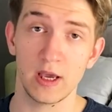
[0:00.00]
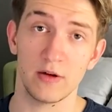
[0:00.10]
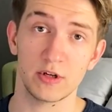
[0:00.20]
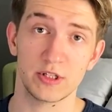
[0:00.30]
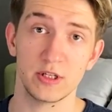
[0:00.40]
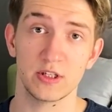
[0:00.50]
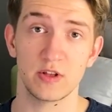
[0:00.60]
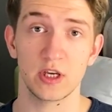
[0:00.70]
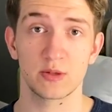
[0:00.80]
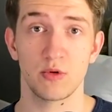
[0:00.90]
Ever since the
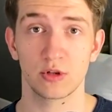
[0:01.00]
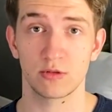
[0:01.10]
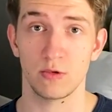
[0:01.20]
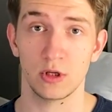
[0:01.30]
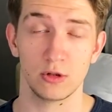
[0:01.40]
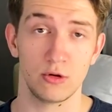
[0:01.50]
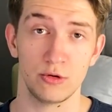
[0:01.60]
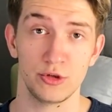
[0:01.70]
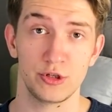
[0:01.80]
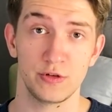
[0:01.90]
Xbox One
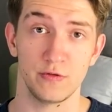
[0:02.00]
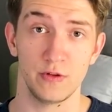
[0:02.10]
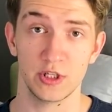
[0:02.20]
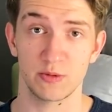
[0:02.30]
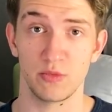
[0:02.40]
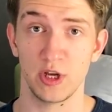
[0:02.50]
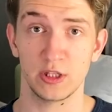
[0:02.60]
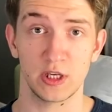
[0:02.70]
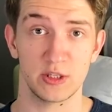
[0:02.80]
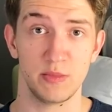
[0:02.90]
launch, this brand
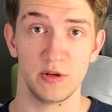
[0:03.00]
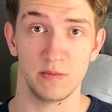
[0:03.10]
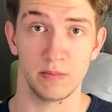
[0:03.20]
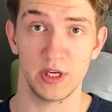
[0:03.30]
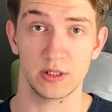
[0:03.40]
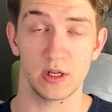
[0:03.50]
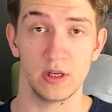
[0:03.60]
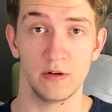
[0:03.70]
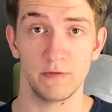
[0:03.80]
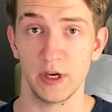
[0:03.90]
has been
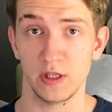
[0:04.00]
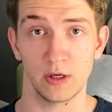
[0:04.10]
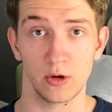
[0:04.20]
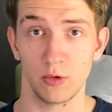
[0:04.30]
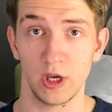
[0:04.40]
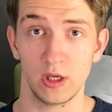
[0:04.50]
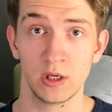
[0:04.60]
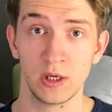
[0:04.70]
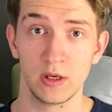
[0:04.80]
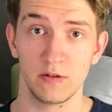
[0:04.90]
basically fading away.
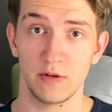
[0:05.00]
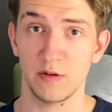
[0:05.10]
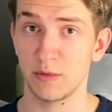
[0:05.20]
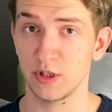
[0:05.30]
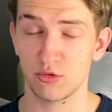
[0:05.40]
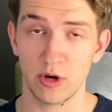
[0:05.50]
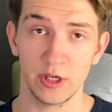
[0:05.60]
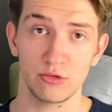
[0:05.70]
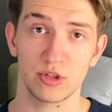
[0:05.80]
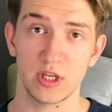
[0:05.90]
They've been trying
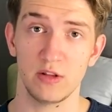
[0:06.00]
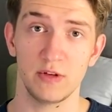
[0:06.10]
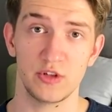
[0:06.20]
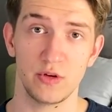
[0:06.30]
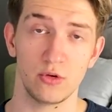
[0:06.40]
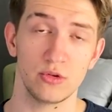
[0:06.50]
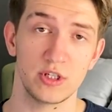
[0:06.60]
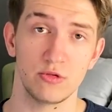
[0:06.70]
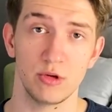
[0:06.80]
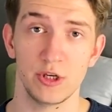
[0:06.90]
to salvage the whole
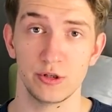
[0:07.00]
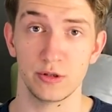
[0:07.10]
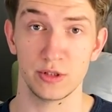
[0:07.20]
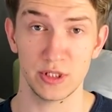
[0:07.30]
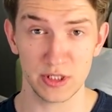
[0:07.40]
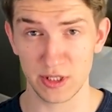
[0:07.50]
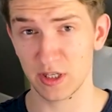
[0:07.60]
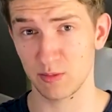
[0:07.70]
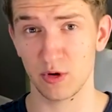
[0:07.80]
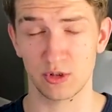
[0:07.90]
situation since
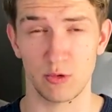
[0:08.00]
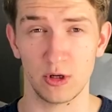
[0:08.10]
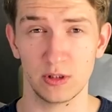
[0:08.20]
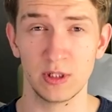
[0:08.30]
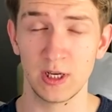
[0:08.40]
Xbox One,